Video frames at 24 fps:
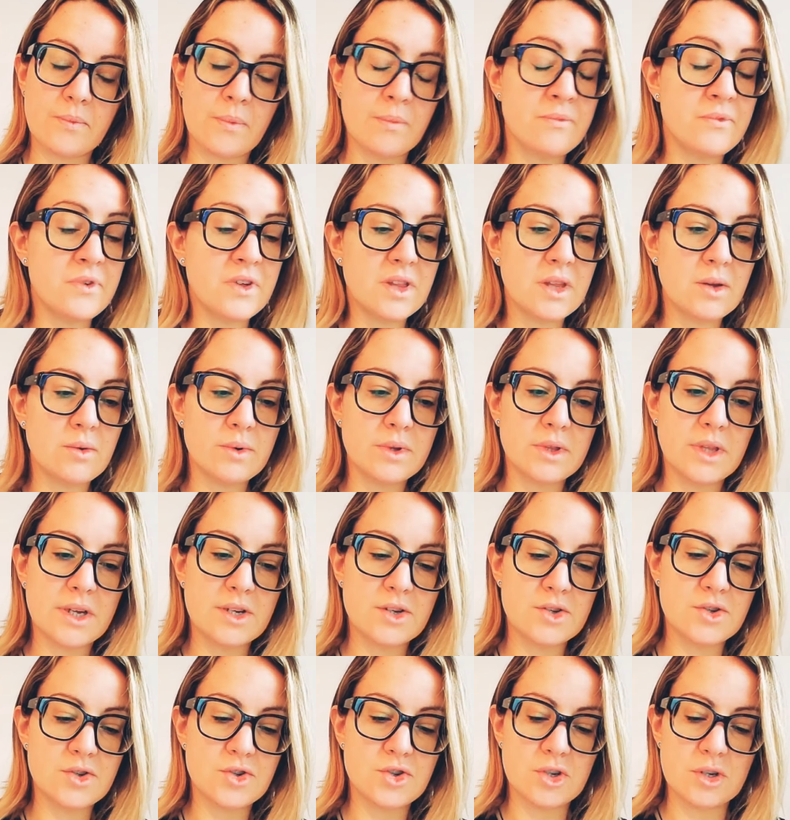feeling
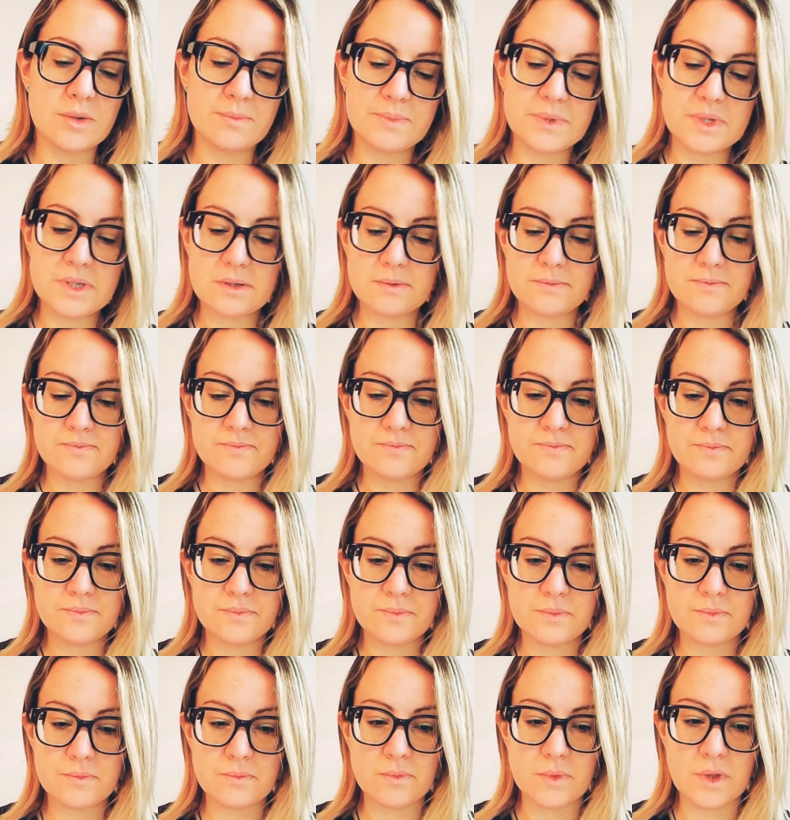relationships.
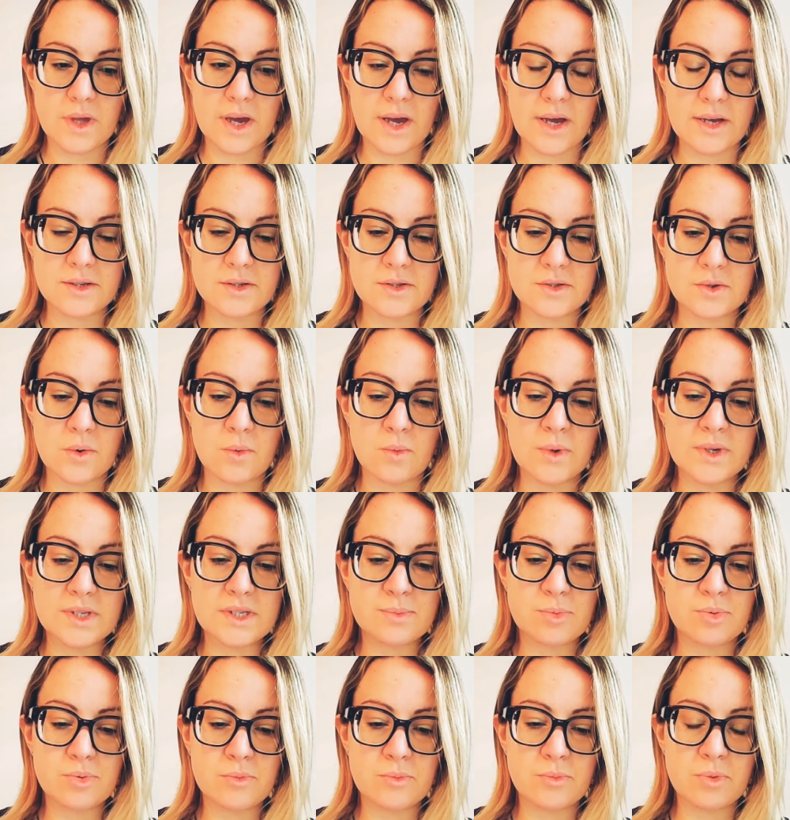Okay, so
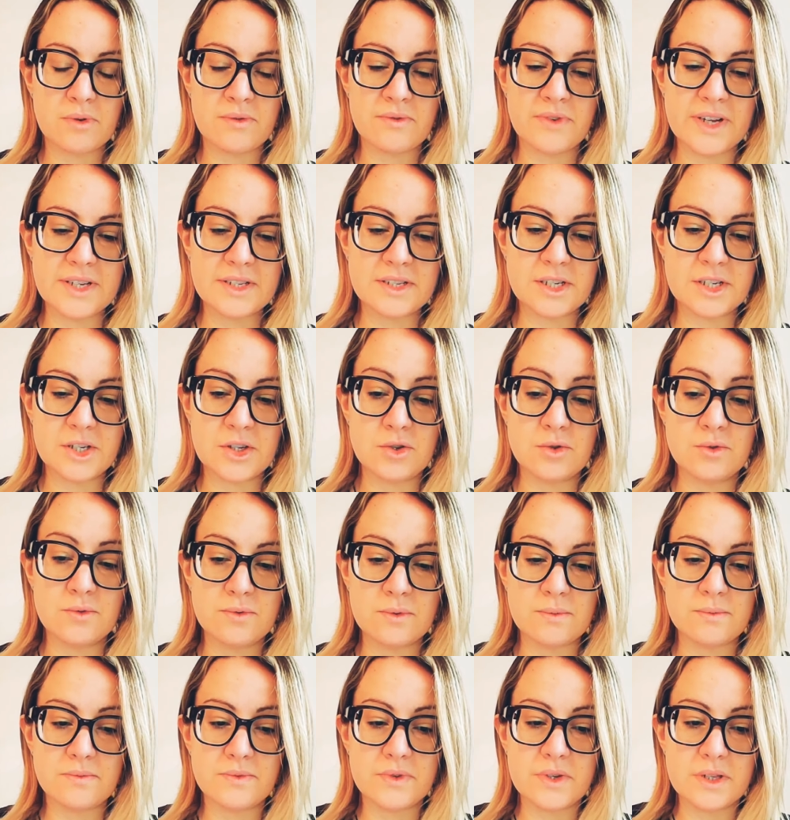what's preventing you
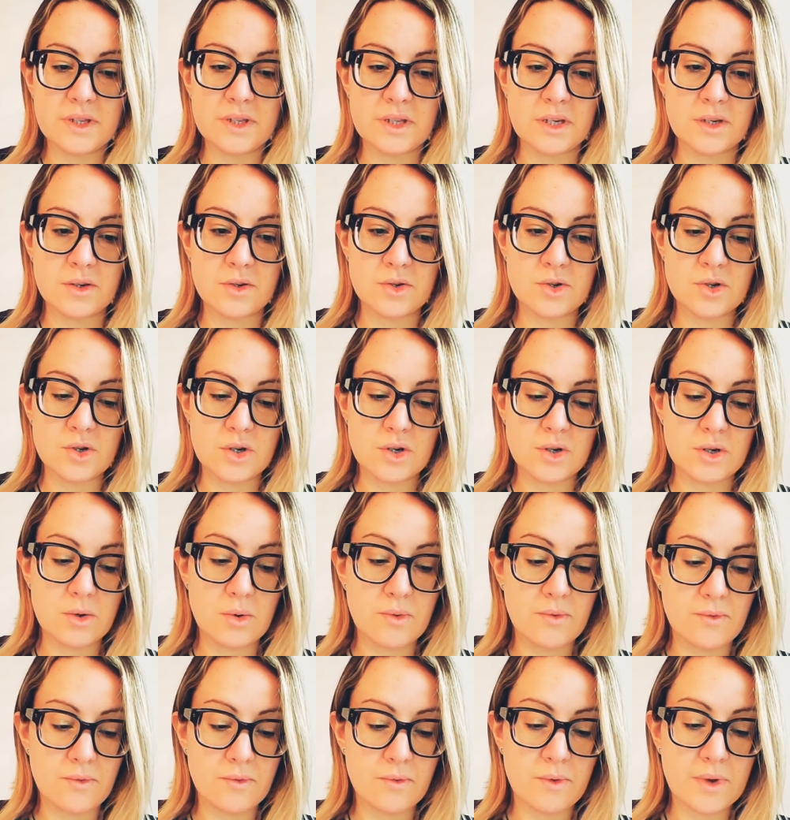from feeling good
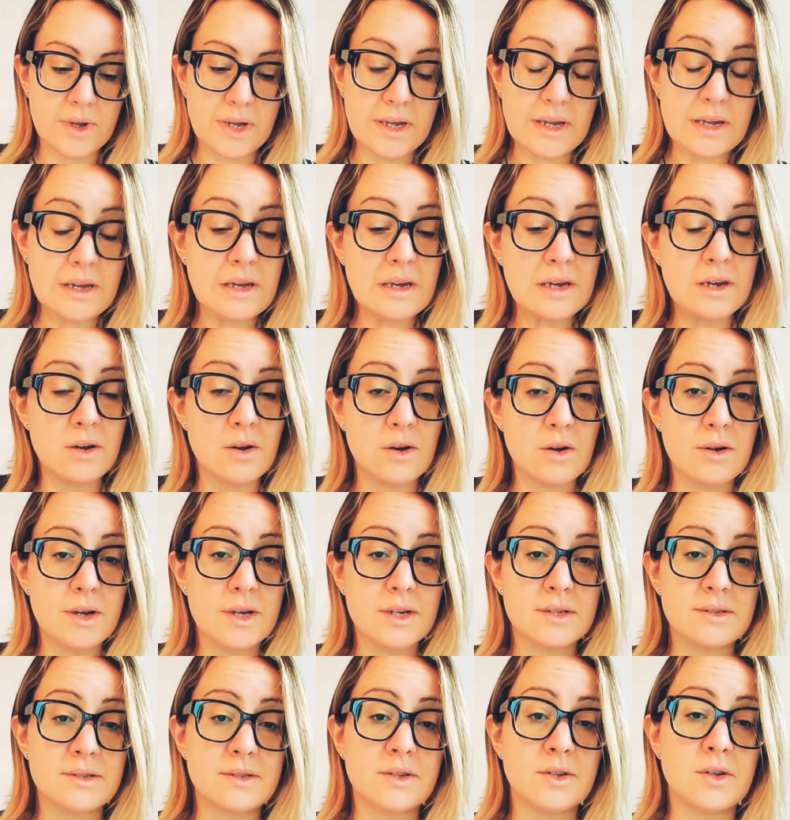here
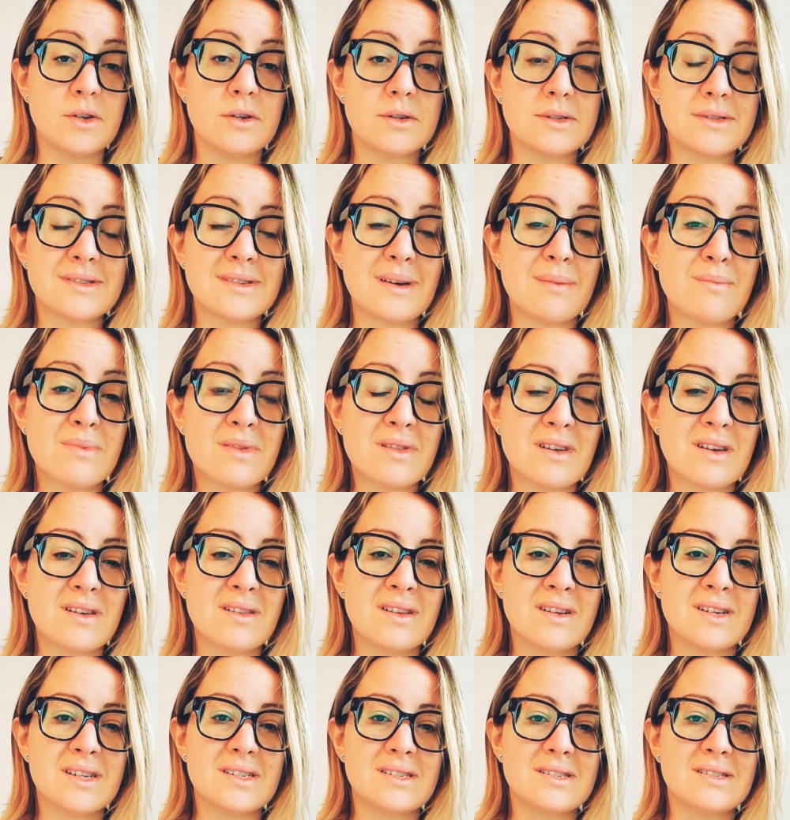is something
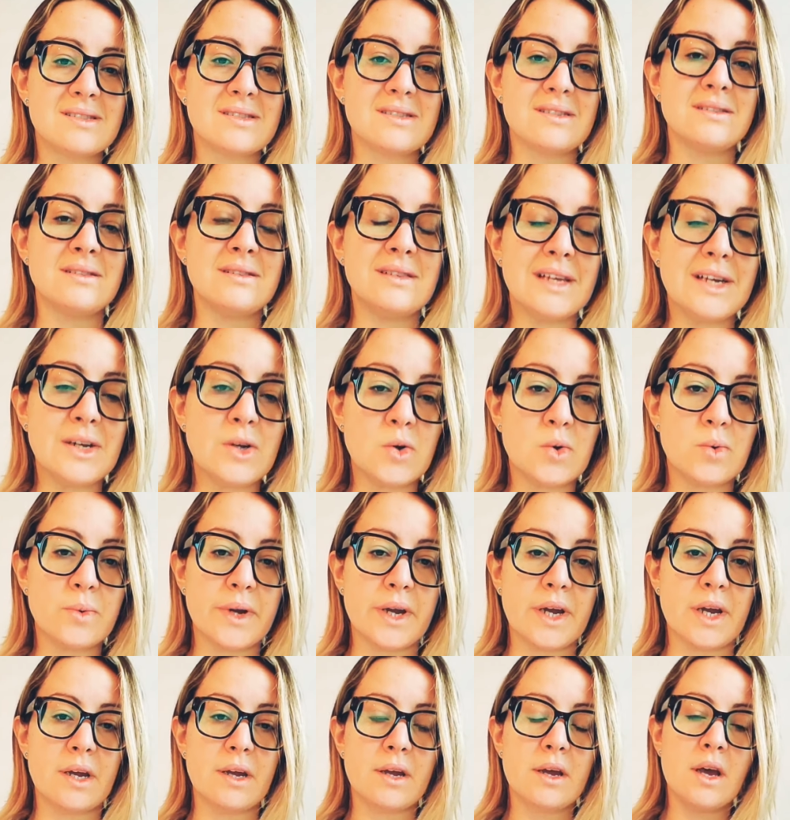that is still
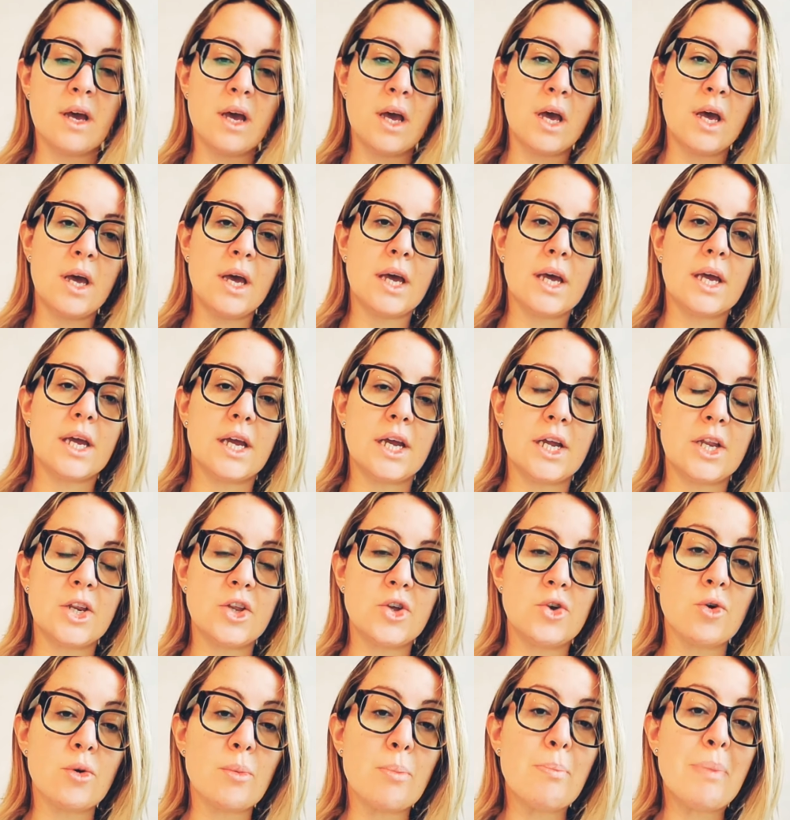lingering in
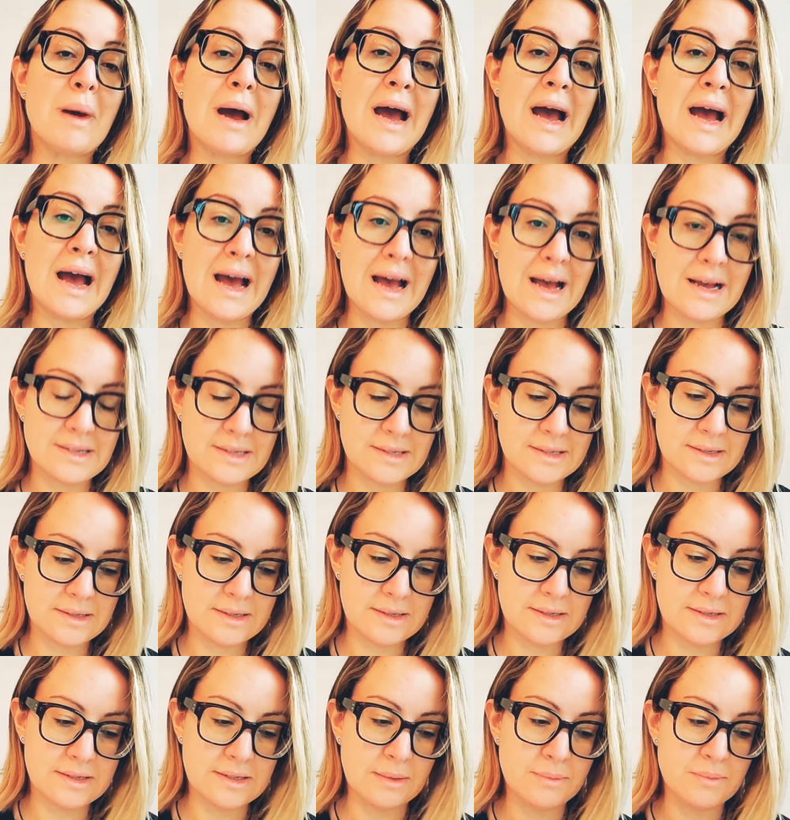your past,
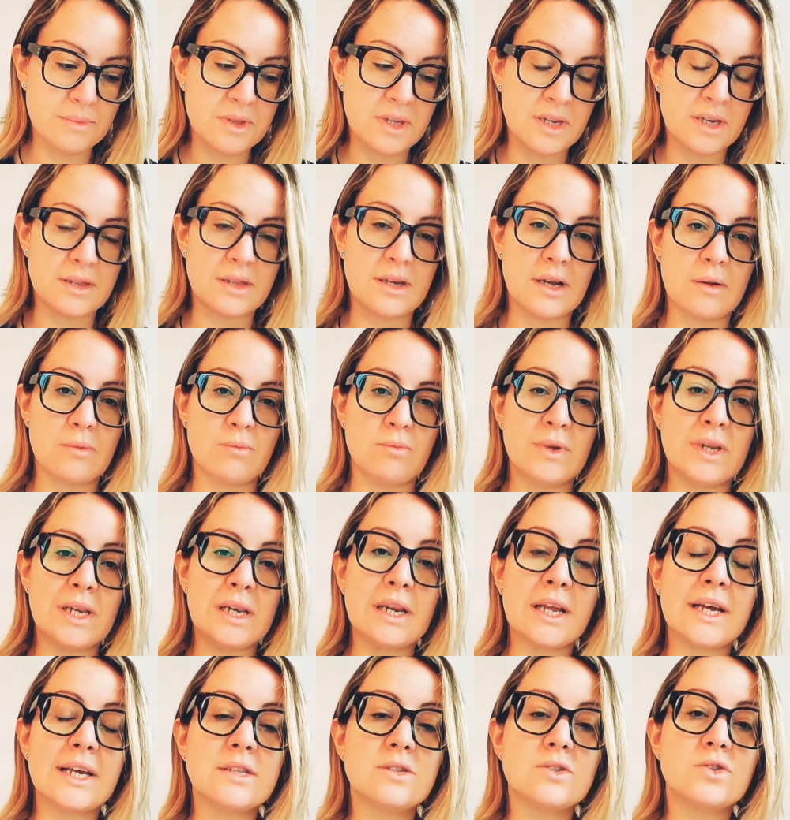something that
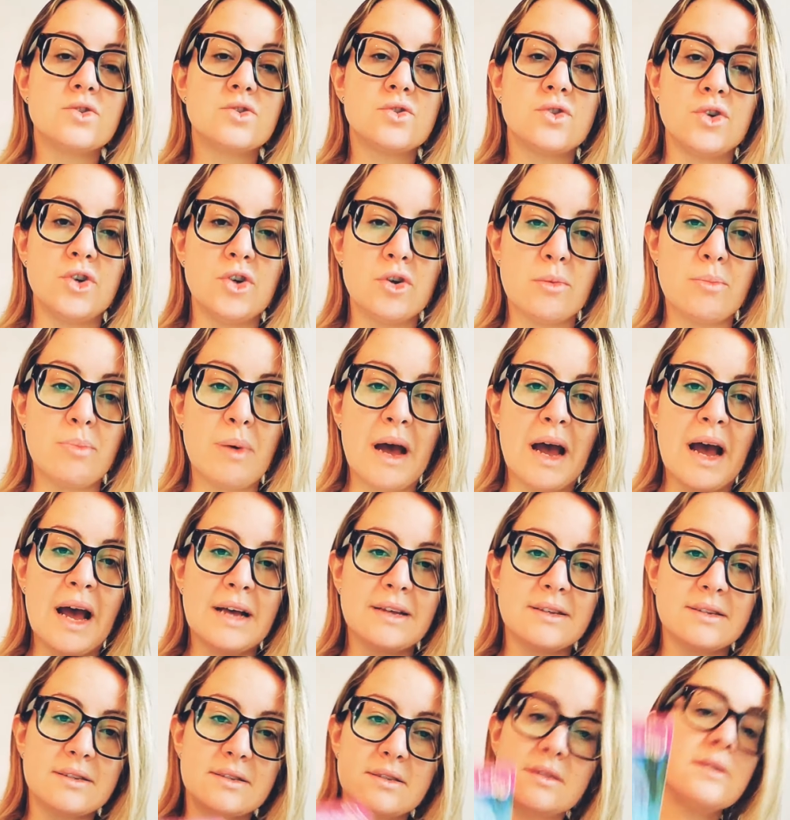relates to your
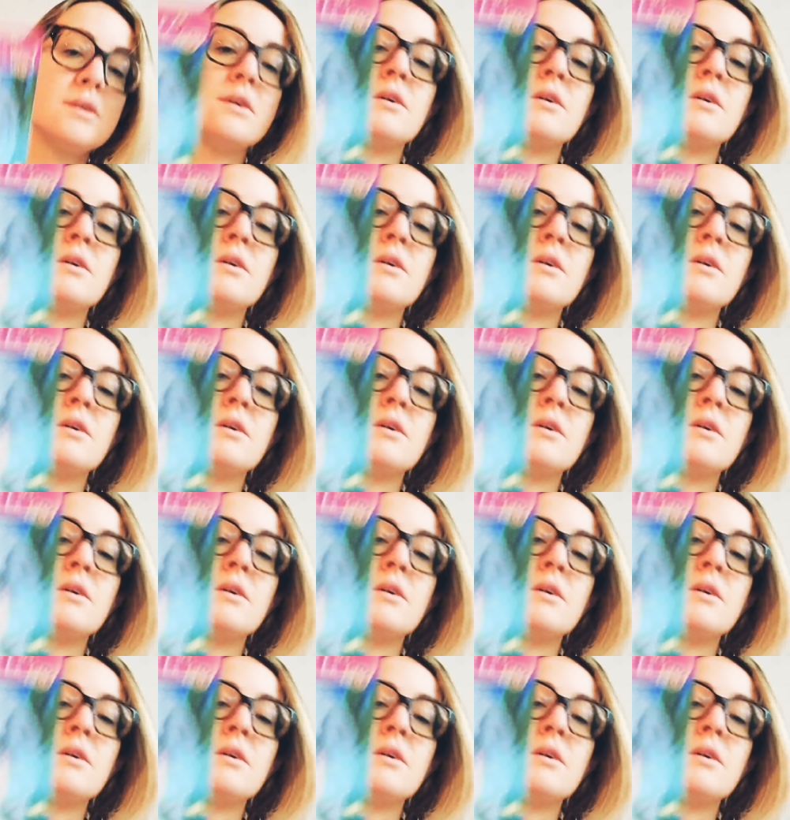past.